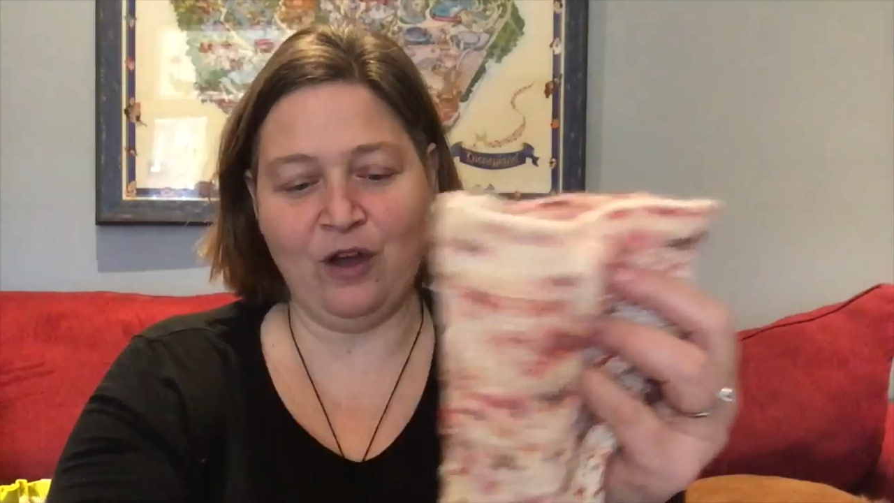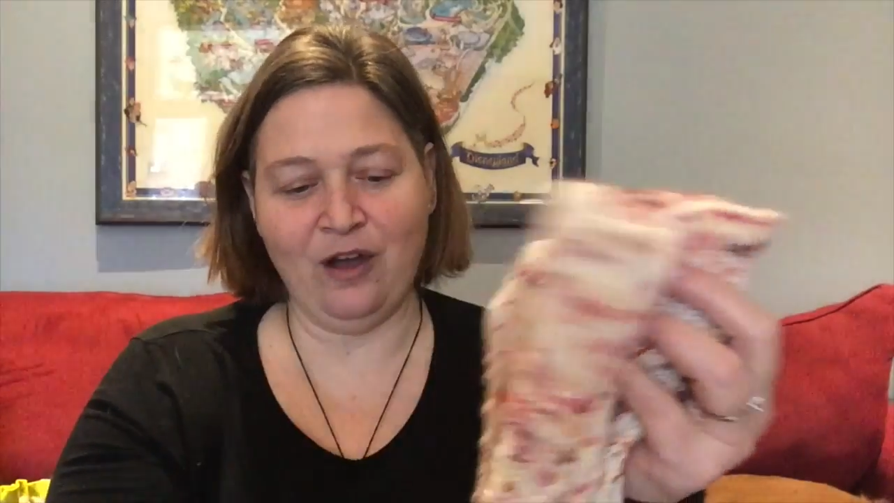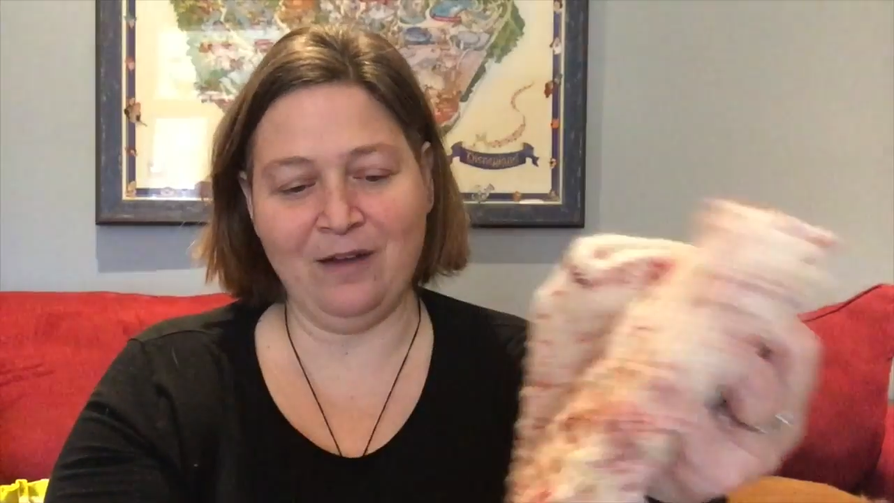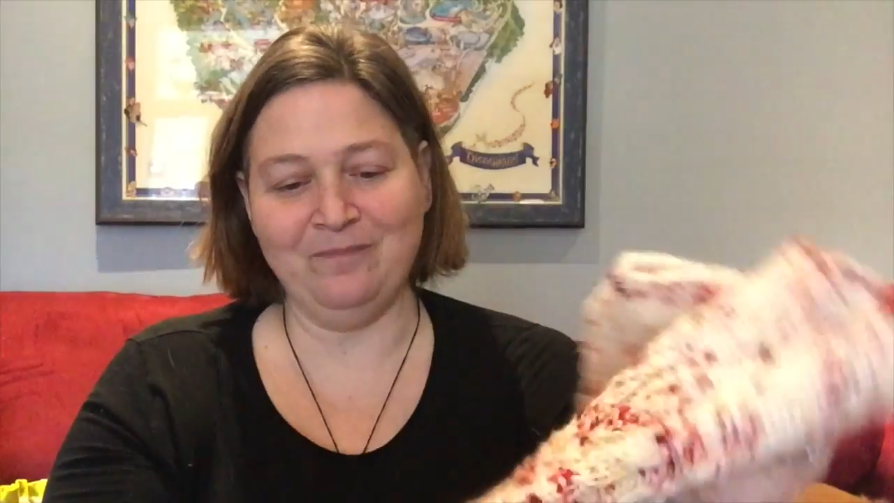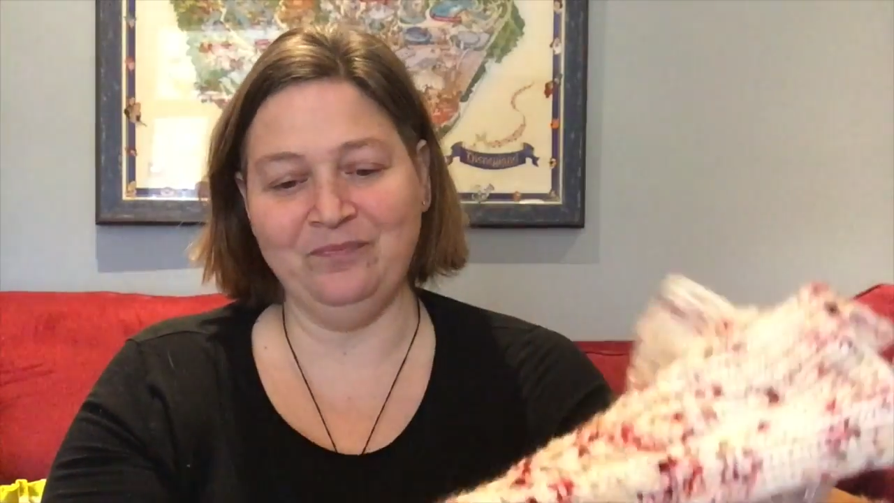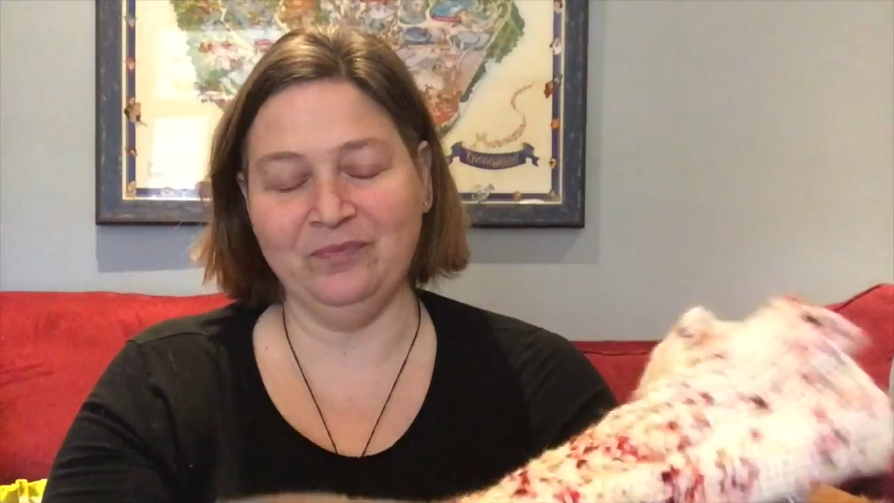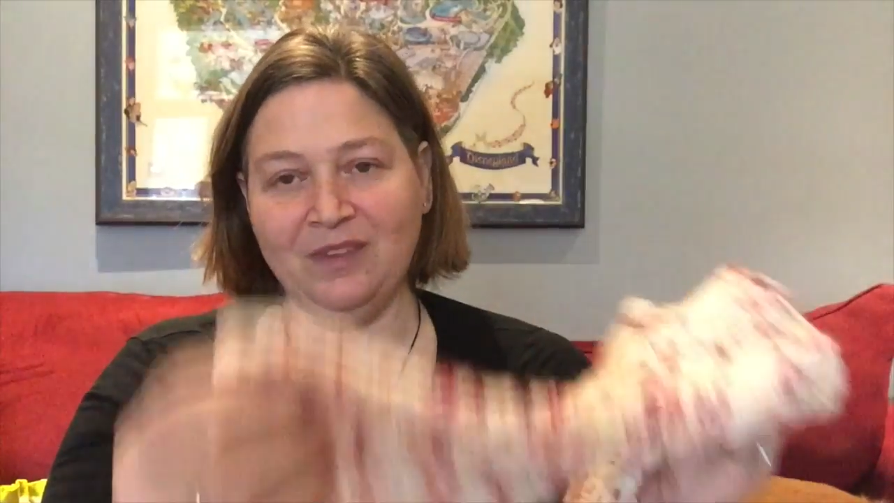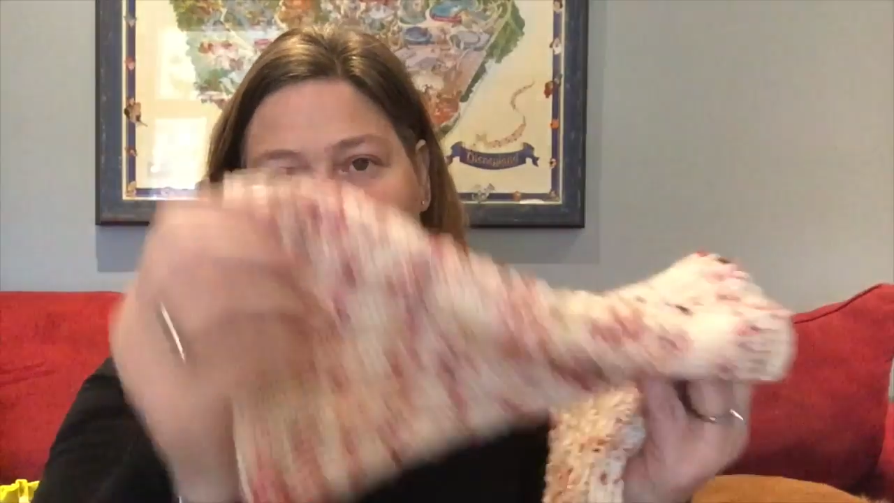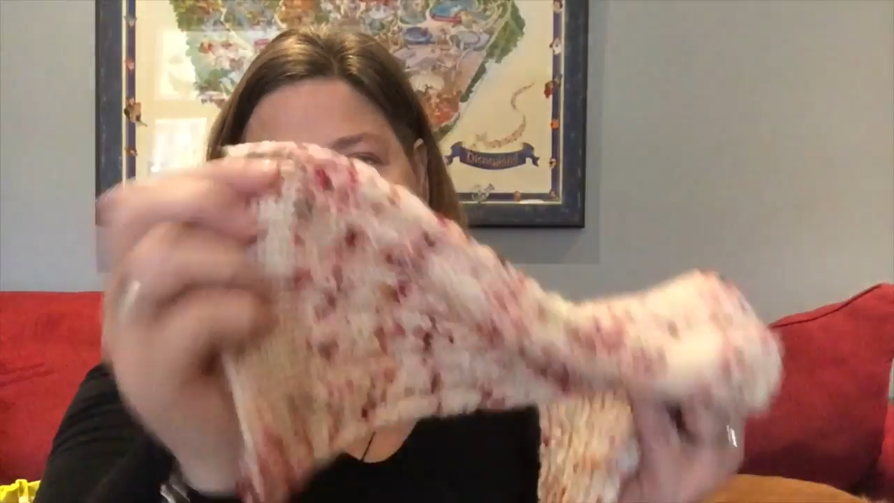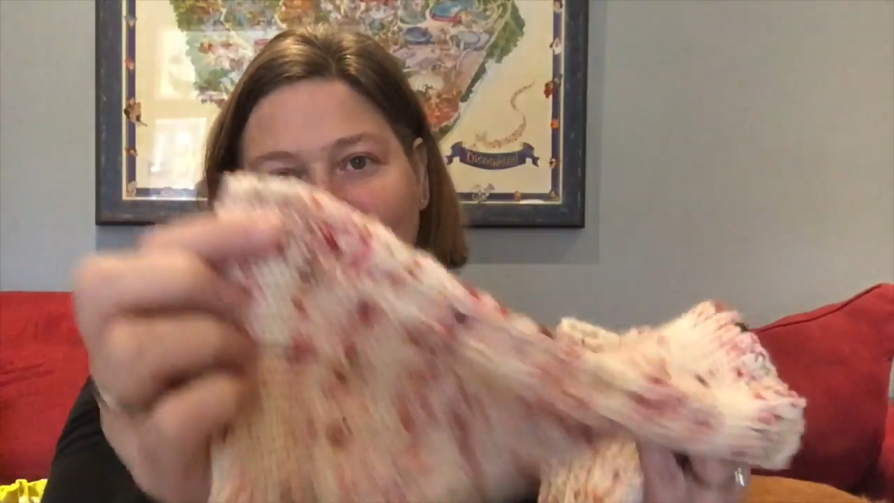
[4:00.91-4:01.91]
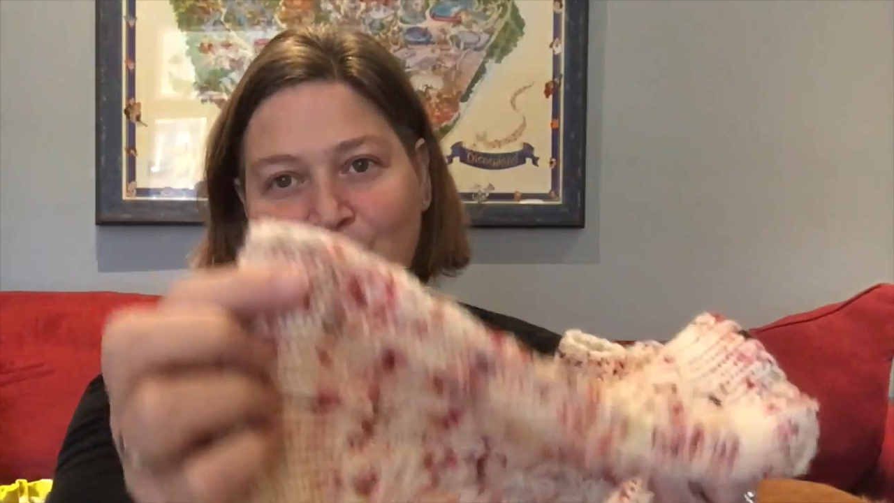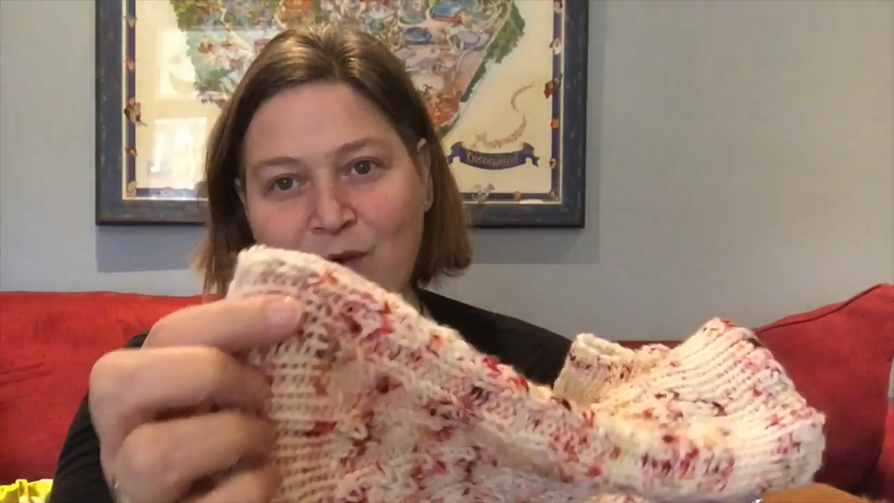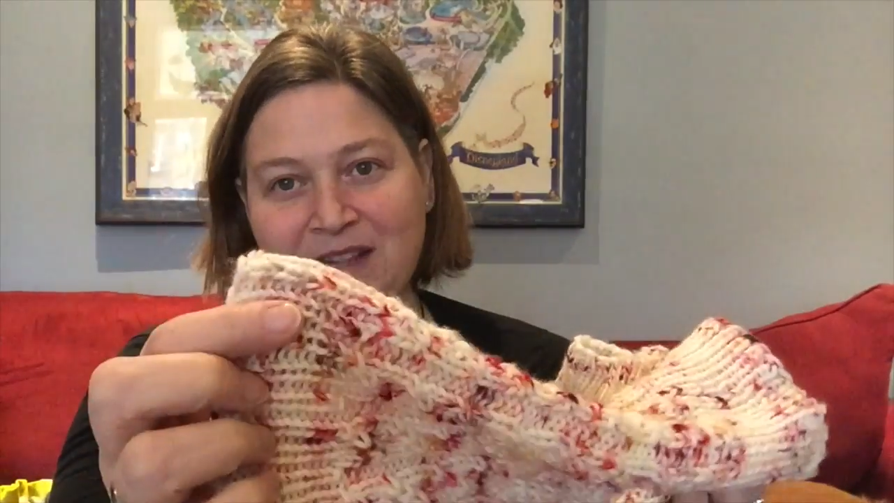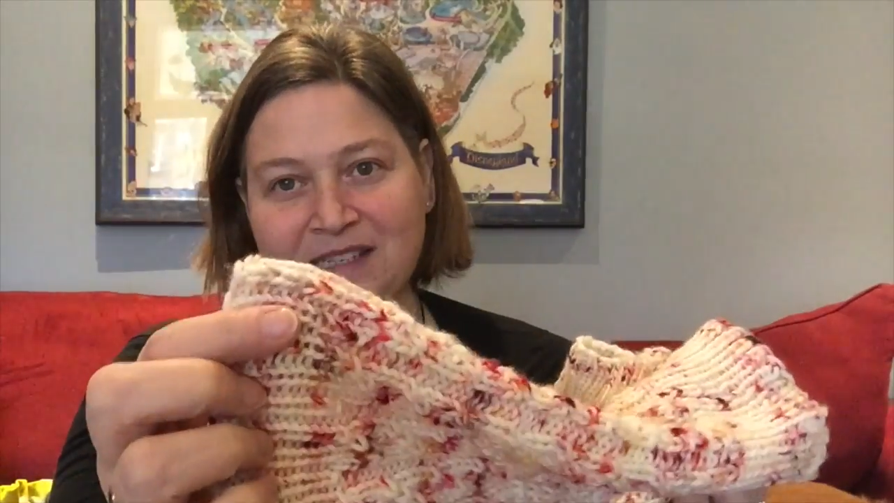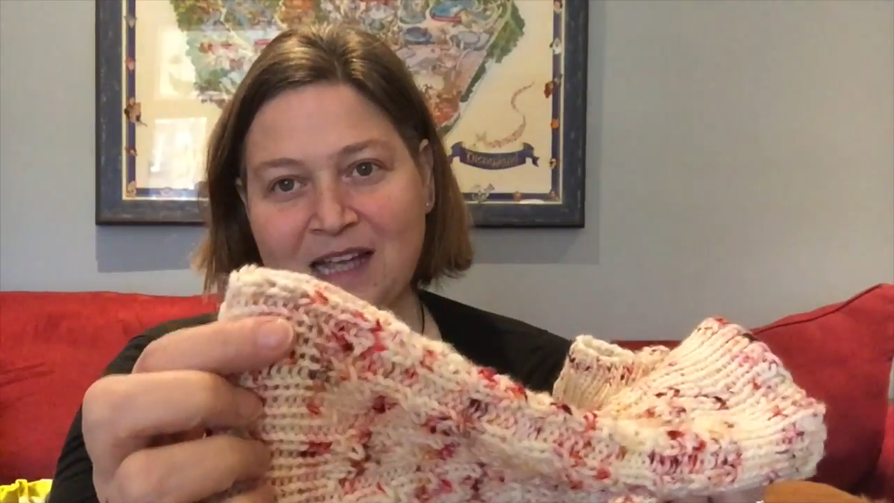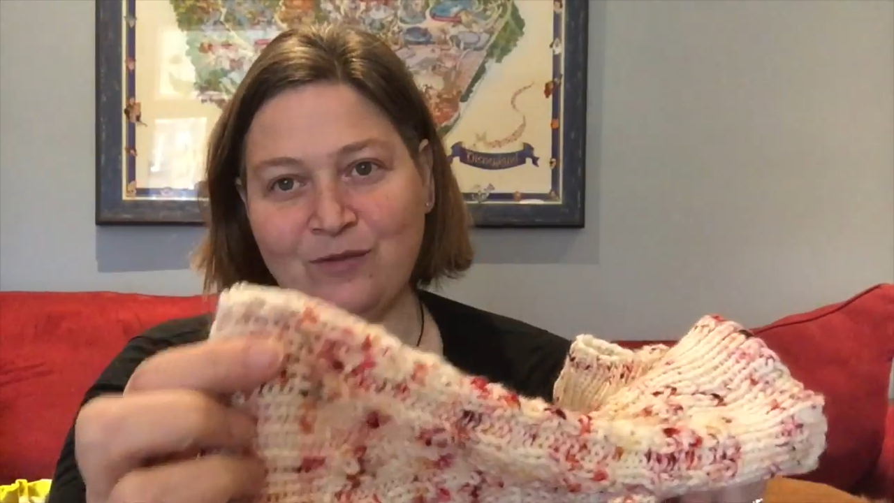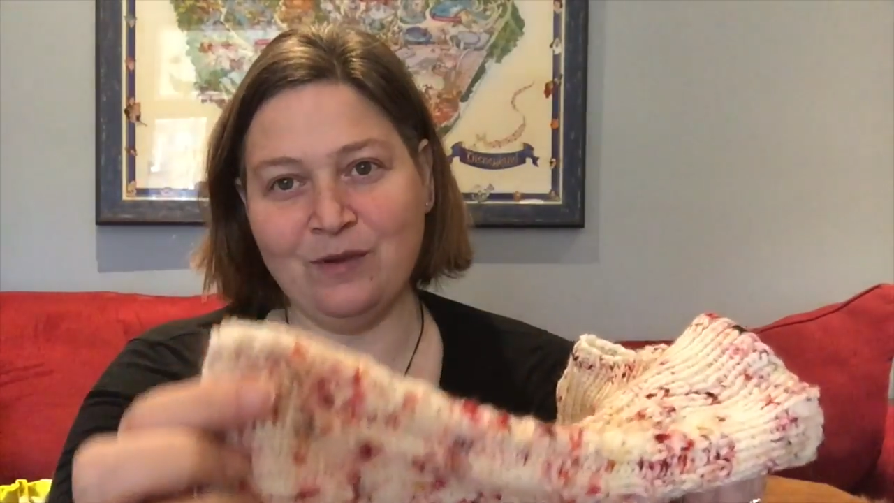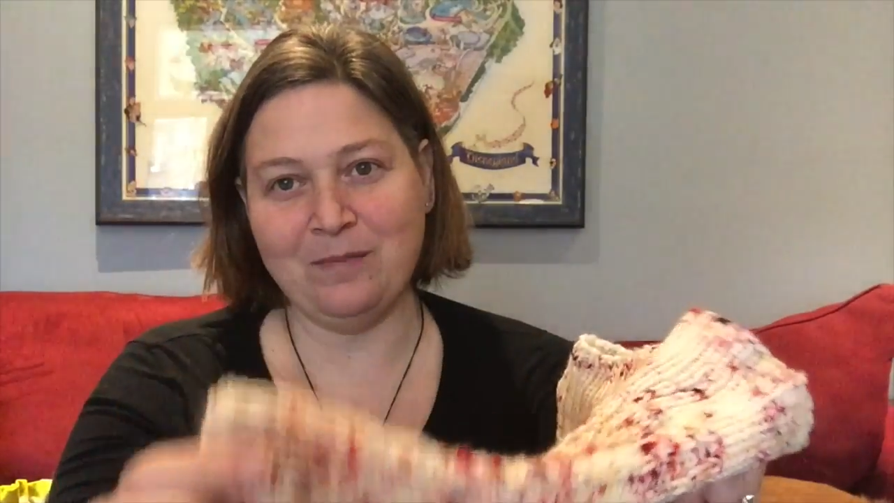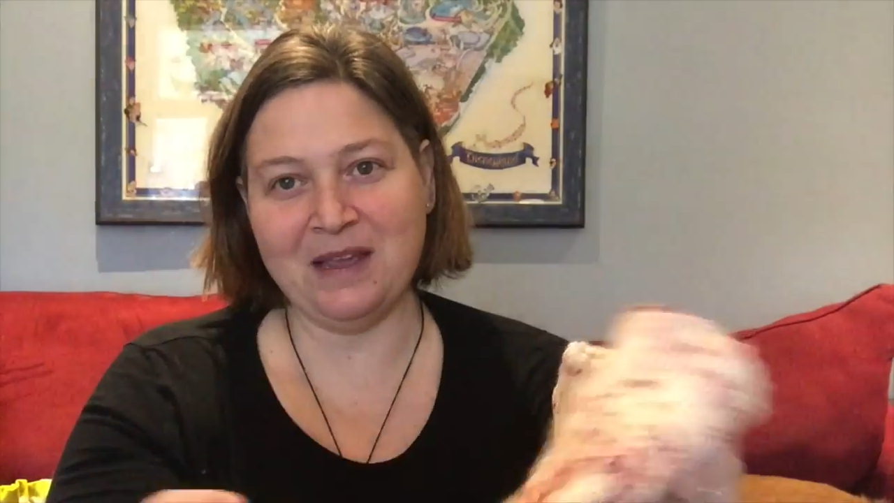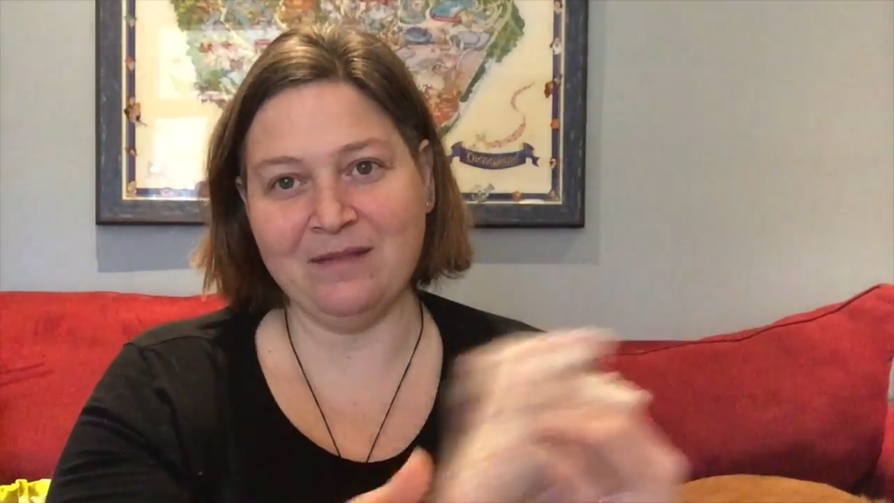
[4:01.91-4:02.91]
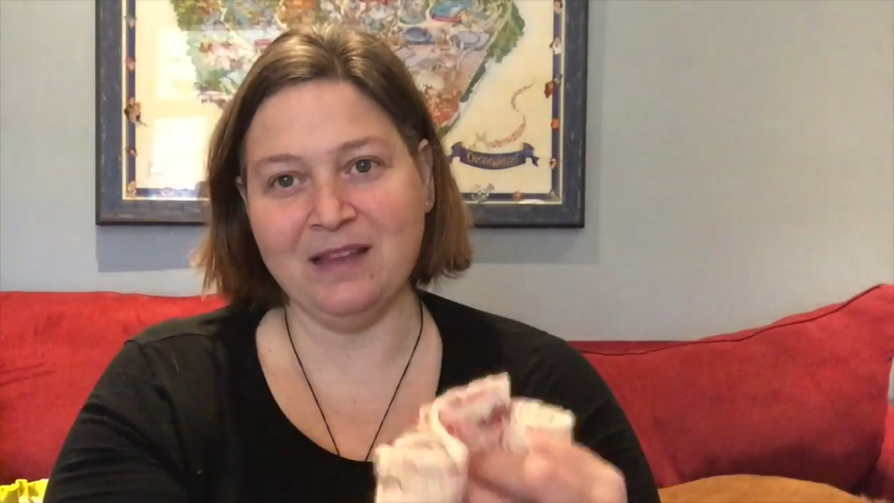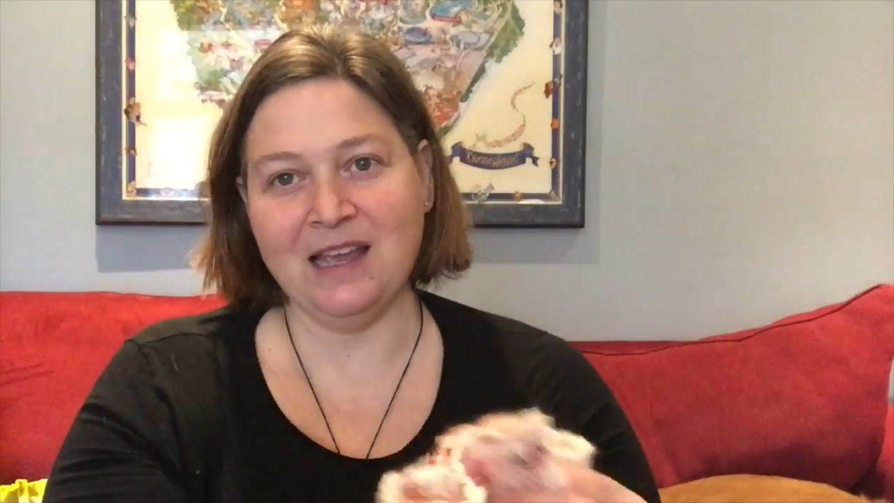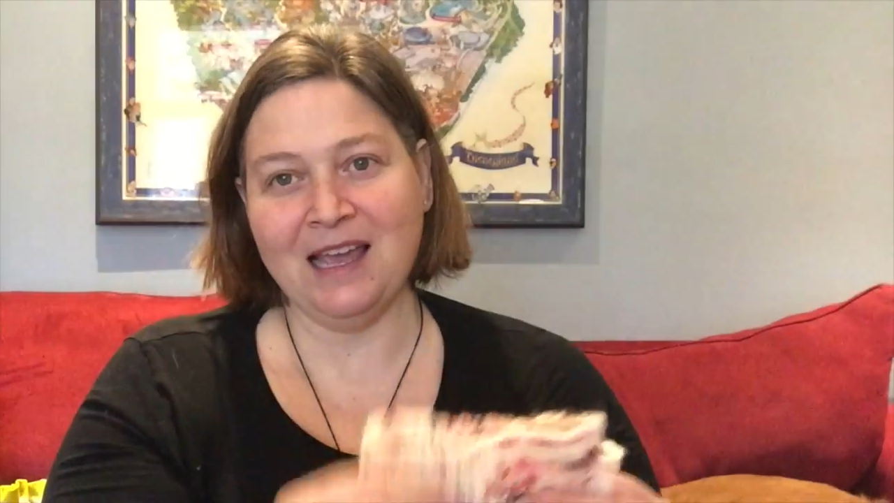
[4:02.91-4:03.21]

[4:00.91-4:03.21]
on the one side ribbing,